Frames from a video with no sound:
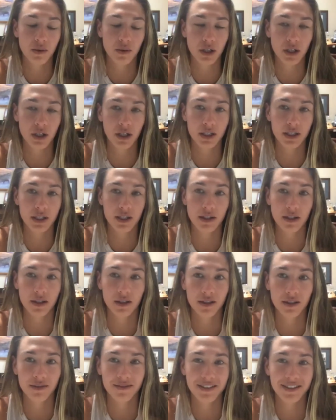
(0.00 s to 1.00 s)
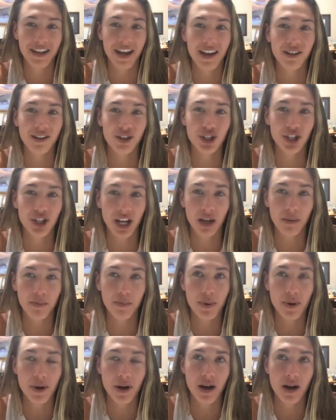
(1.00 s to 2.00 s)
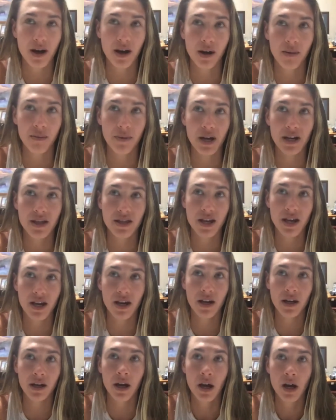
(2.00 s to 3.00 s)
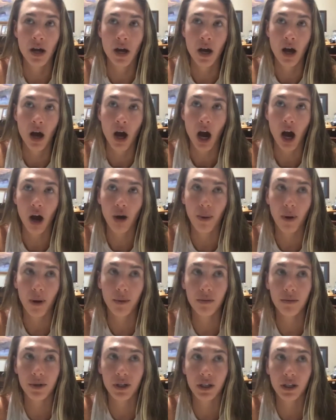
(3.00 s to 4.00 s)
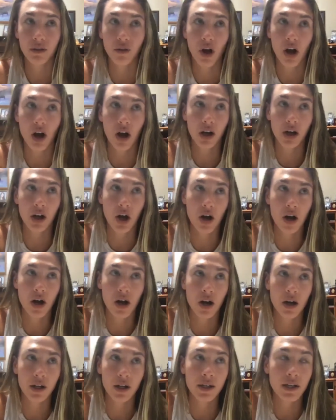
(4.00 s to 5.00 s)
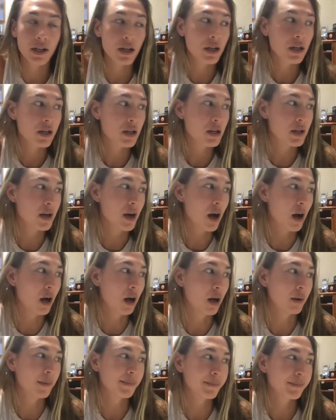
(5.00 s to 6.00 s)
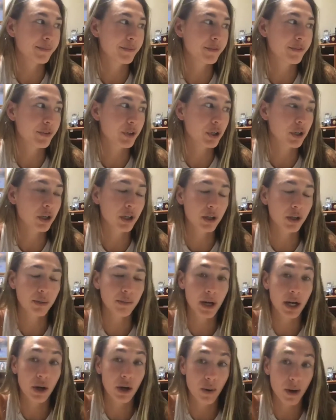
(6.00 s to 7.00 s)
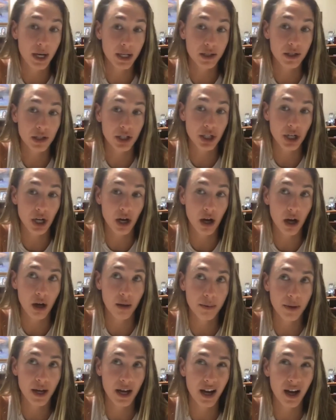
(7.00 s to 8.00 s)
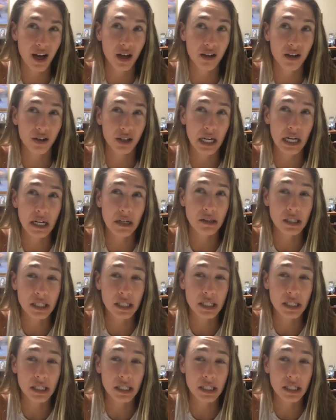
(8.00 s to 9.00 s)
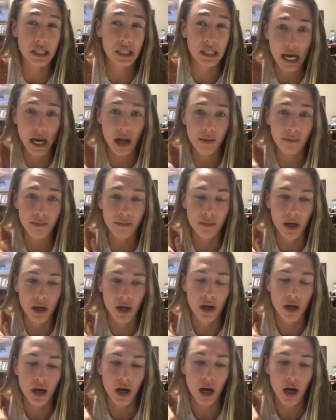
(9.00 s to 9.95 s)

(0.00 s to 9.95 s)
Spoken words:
in order to stay in shape, and then I'll probably log on for my Quest job at around 8 a.m.